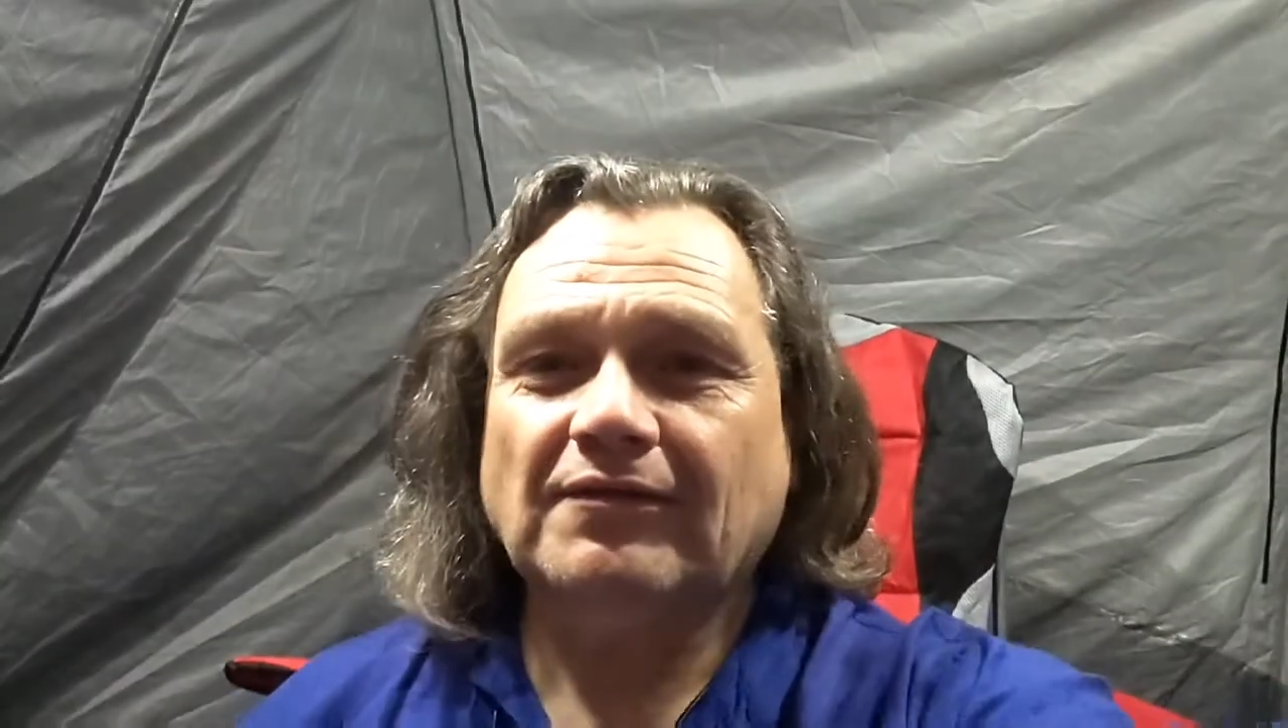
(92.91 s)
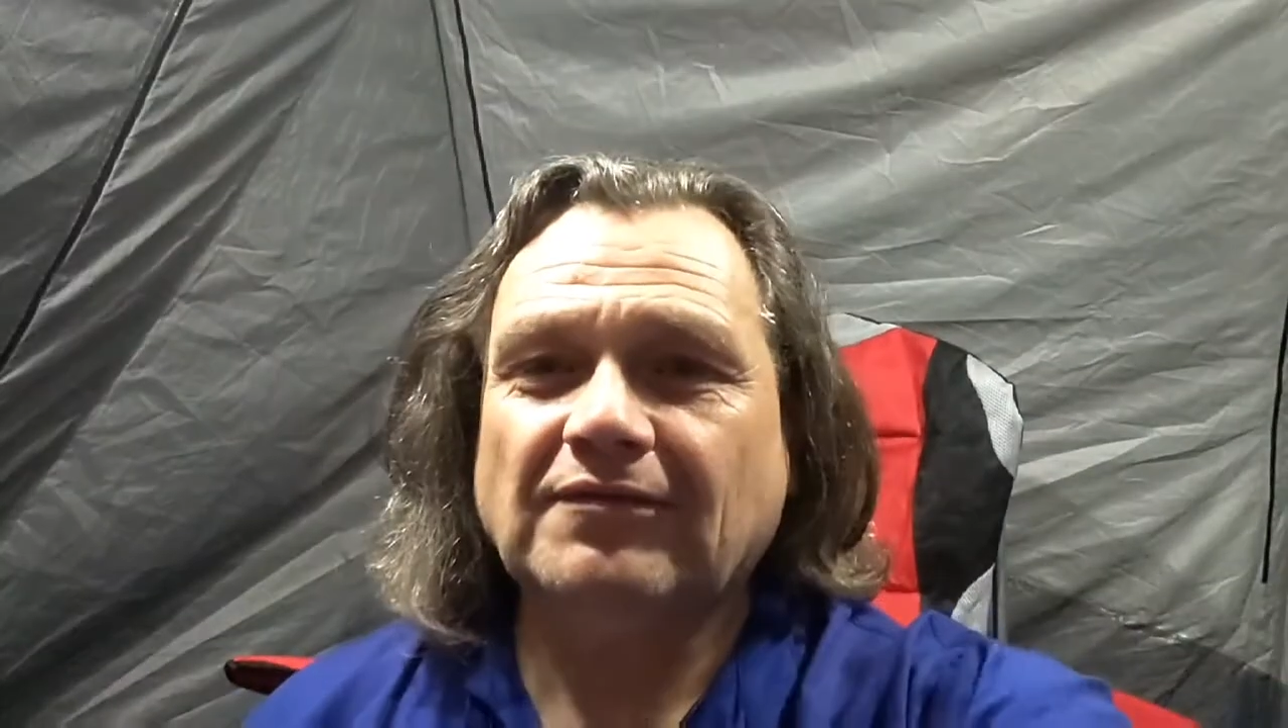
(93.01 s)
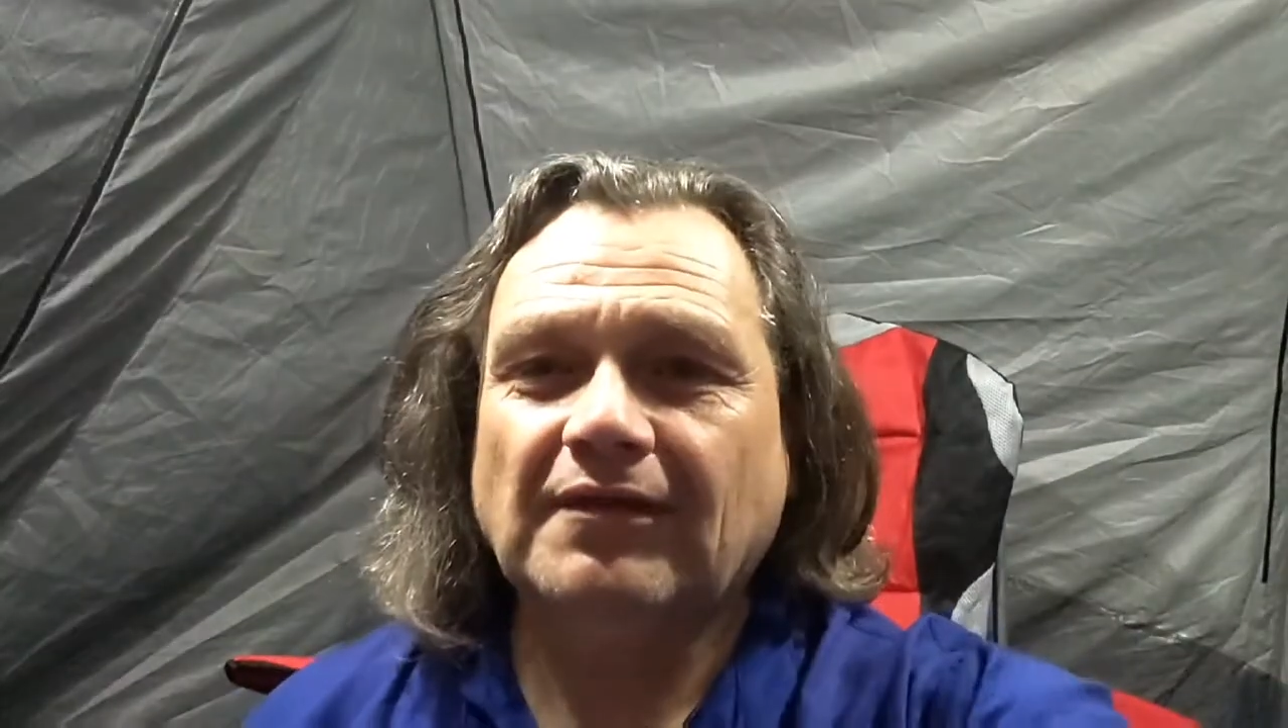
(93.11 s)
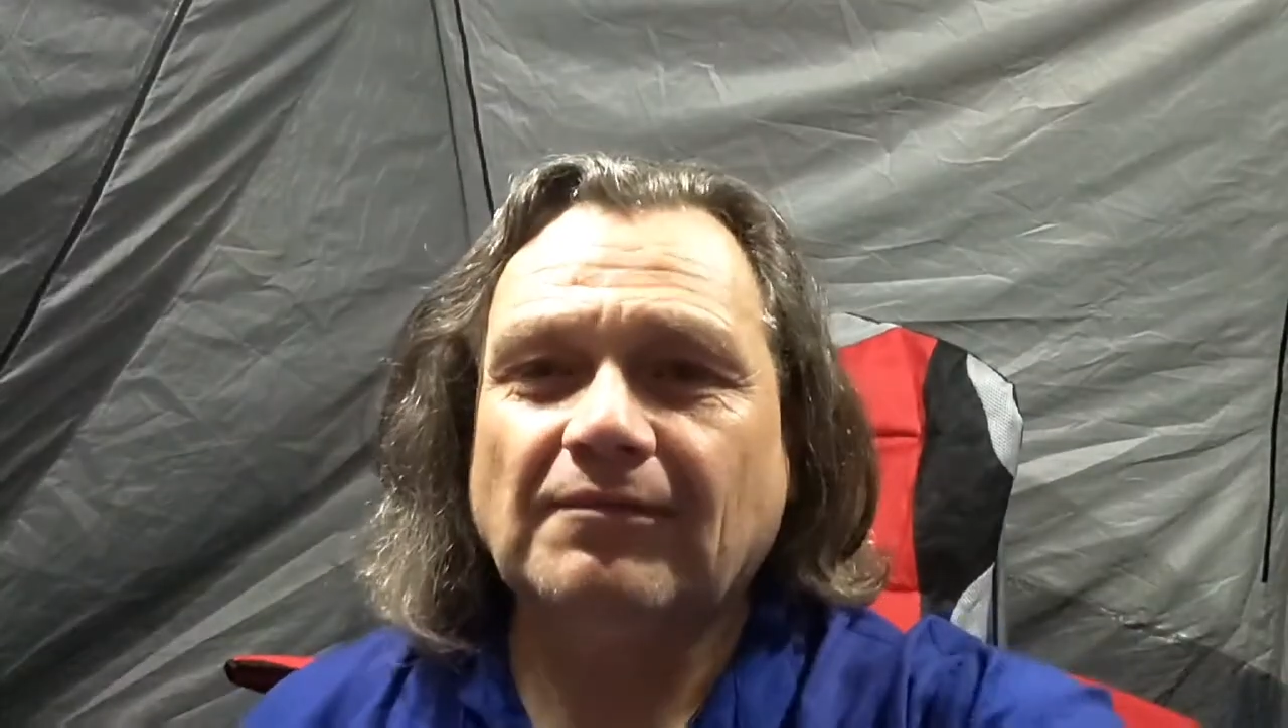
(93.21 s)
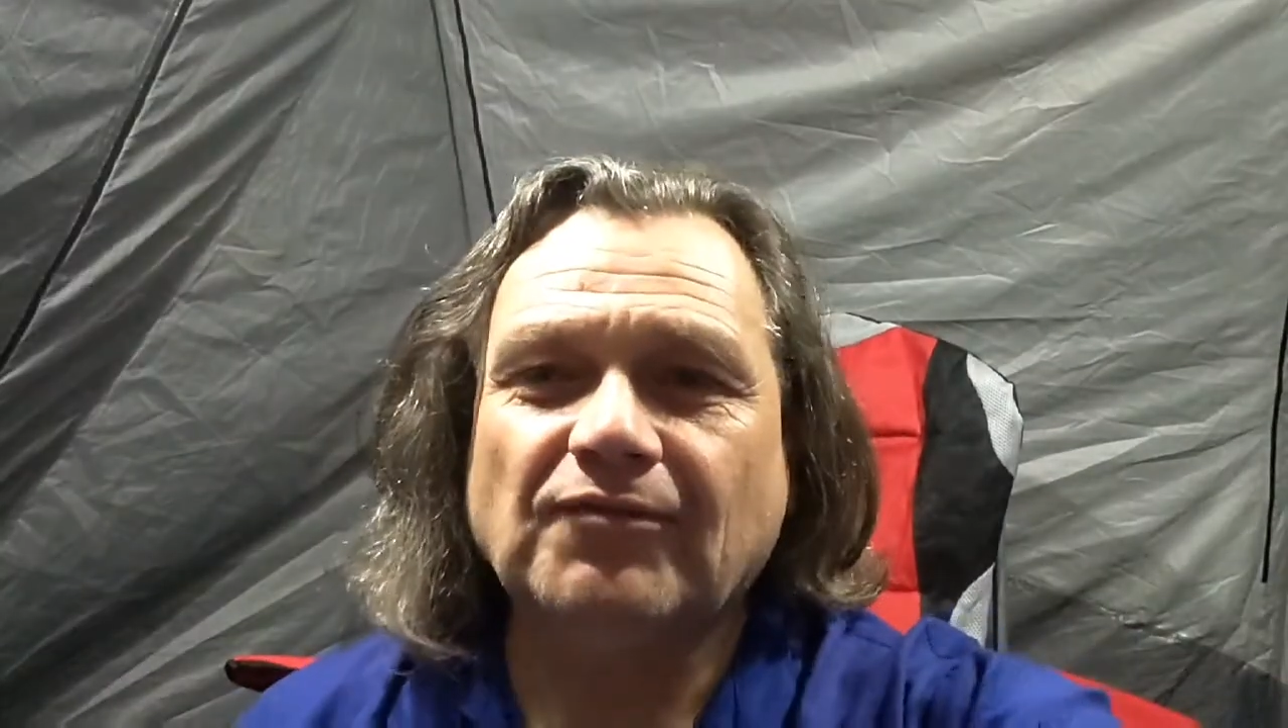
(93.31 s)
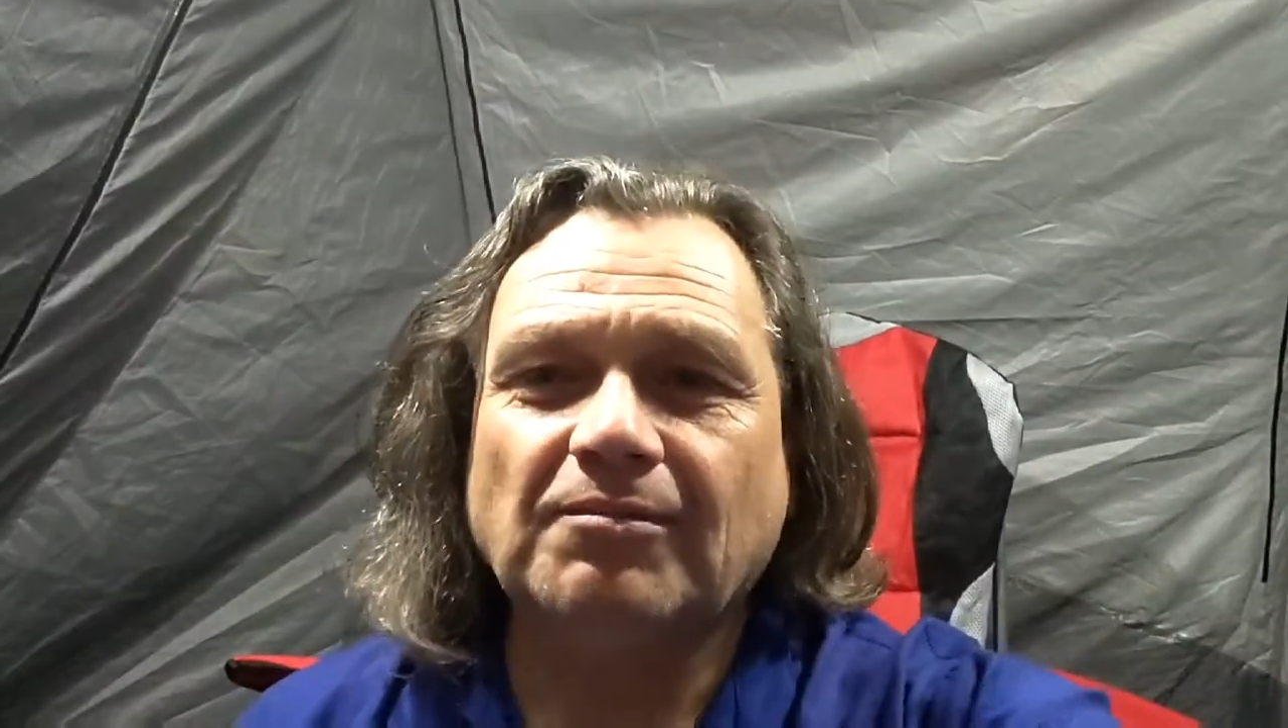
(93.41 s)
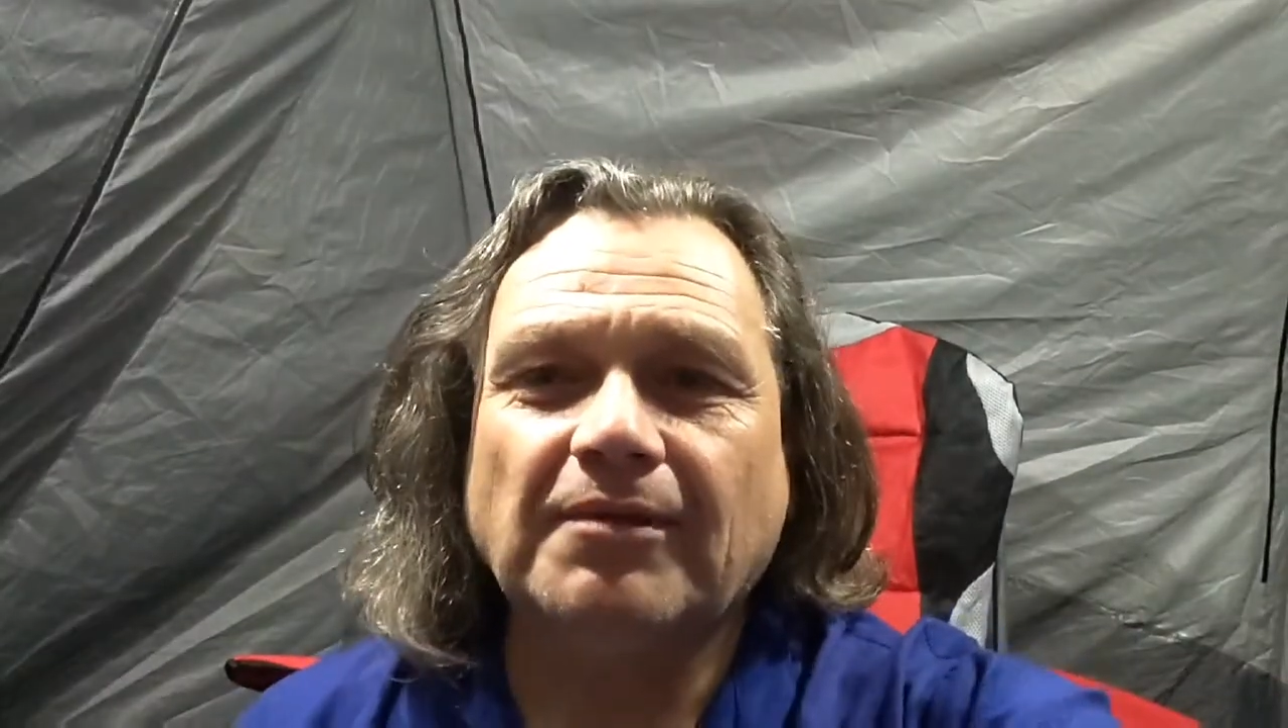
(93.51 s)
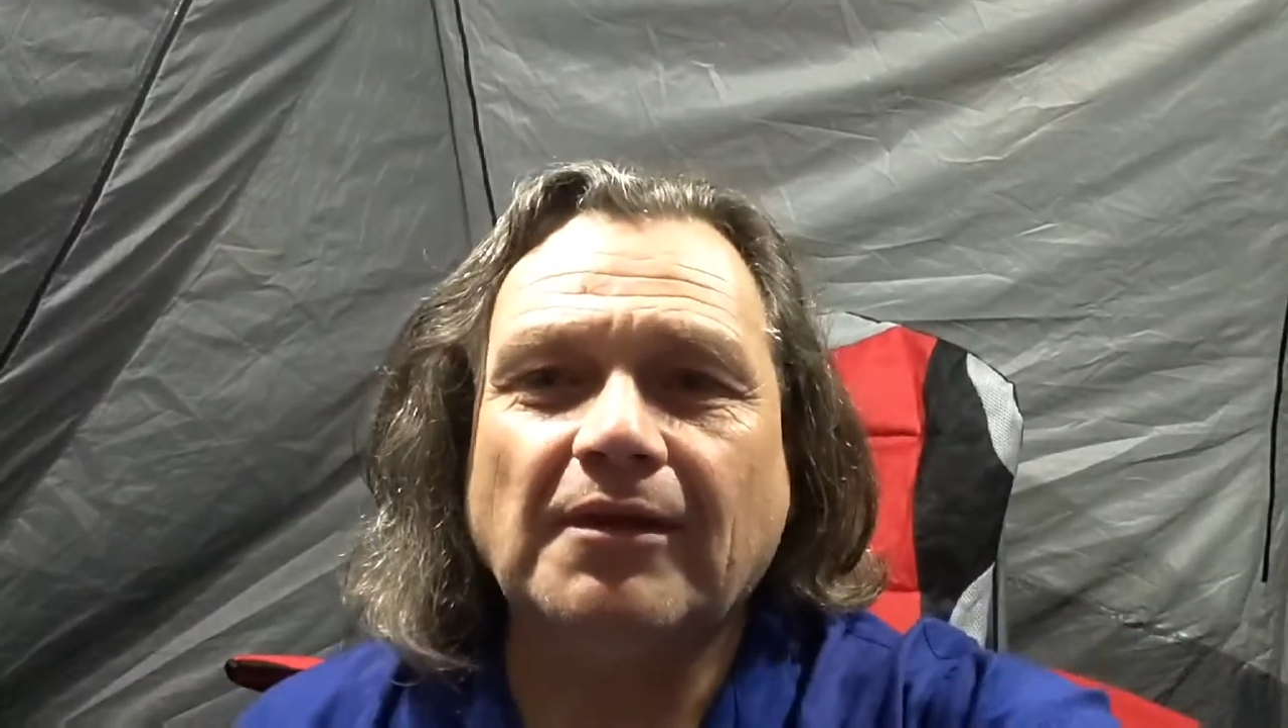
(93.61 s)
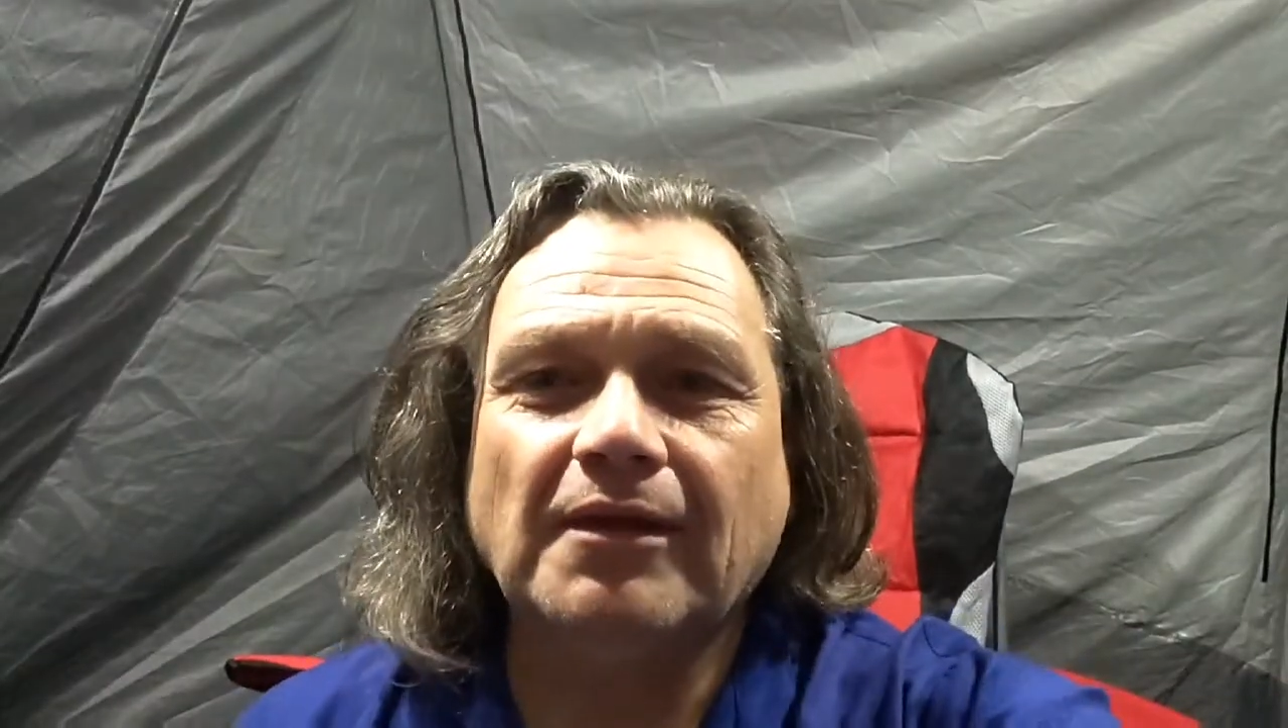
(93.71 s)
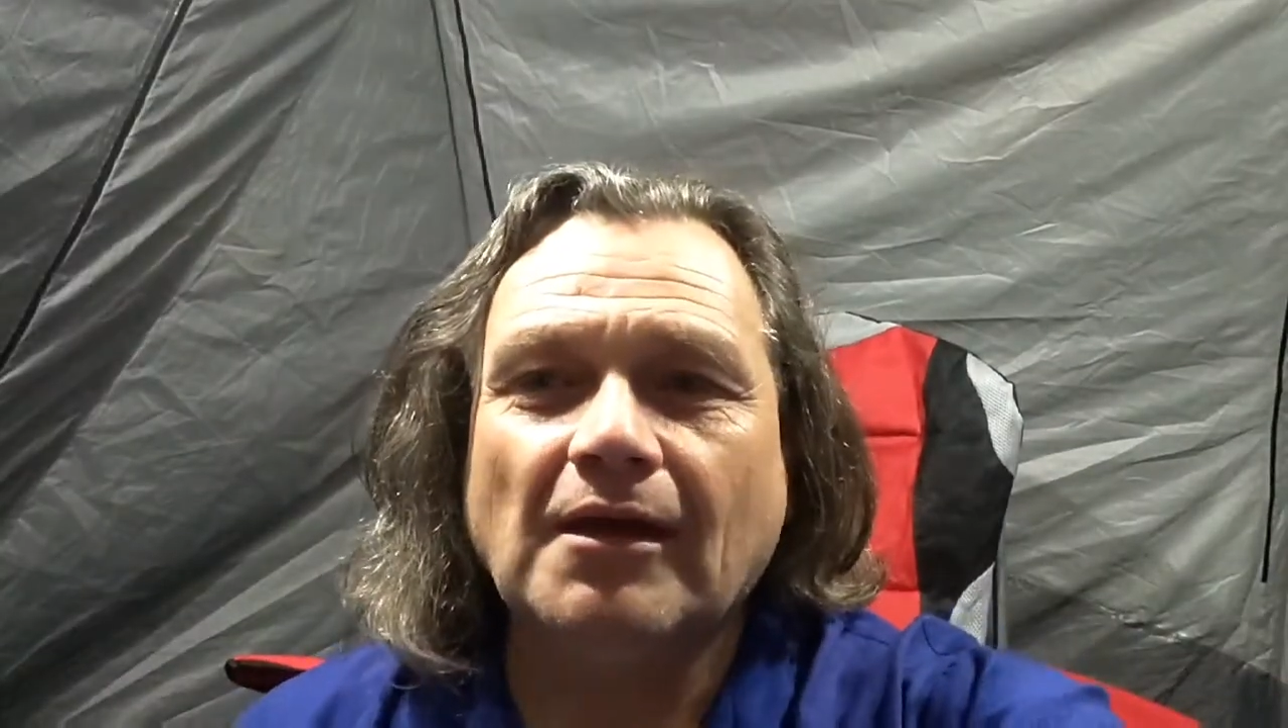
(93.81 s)
seems to
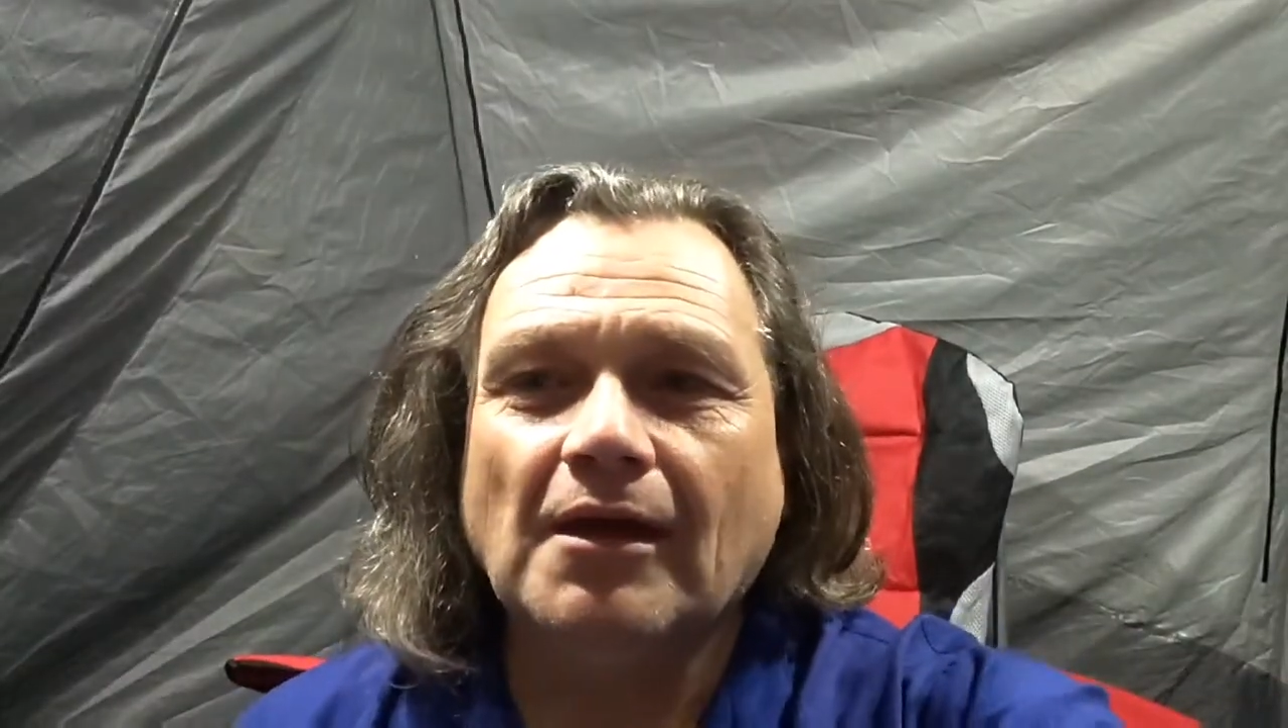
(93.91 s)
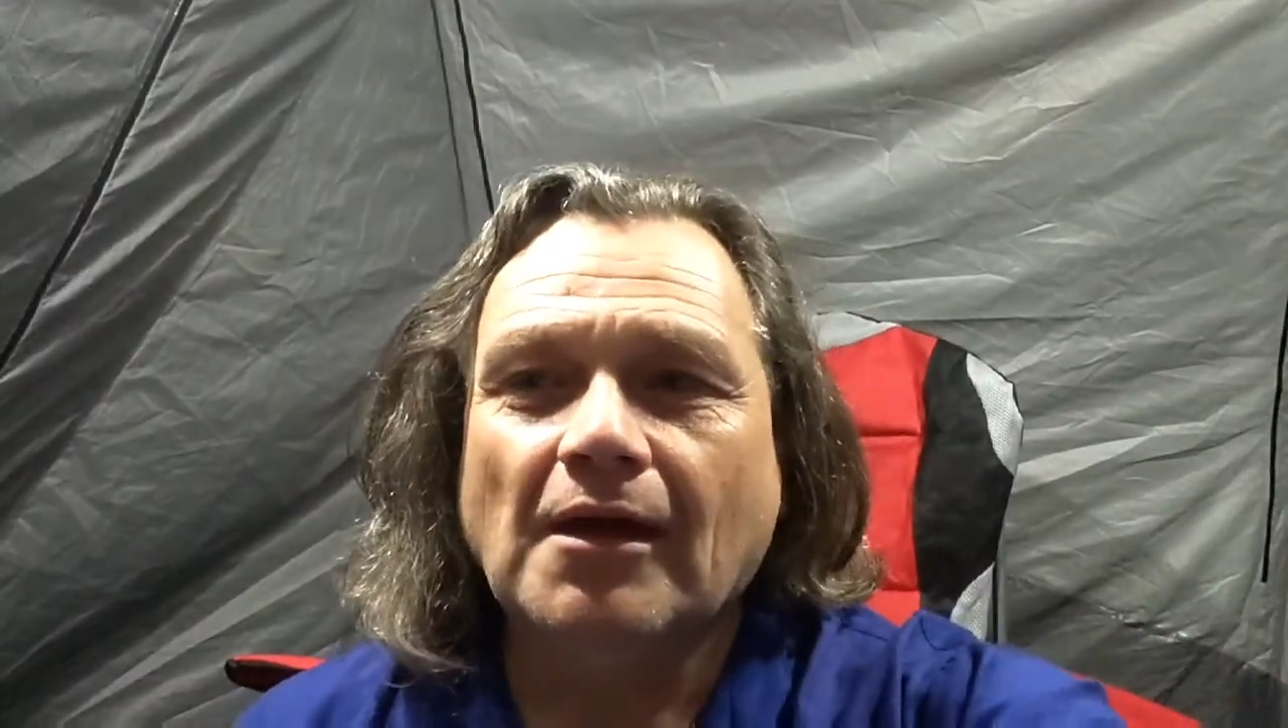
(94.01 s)
be